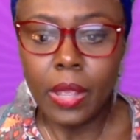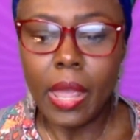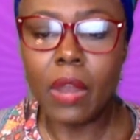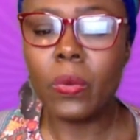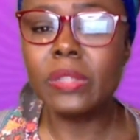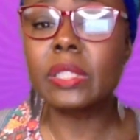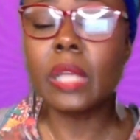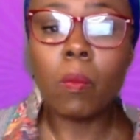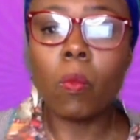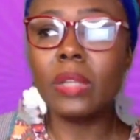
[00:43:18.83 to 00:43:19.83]
And when
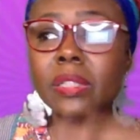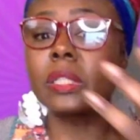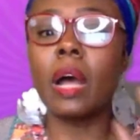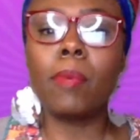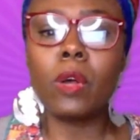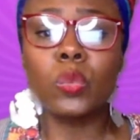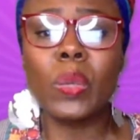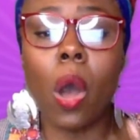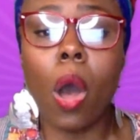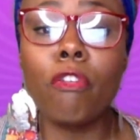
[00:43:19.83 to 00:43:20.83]
someone stumbles, we
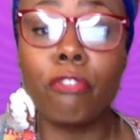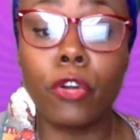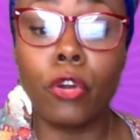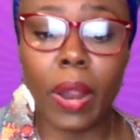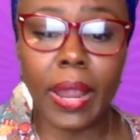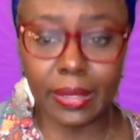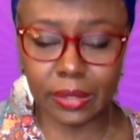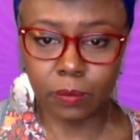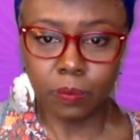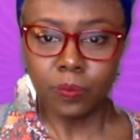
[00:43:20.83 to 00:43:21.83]
offer grace.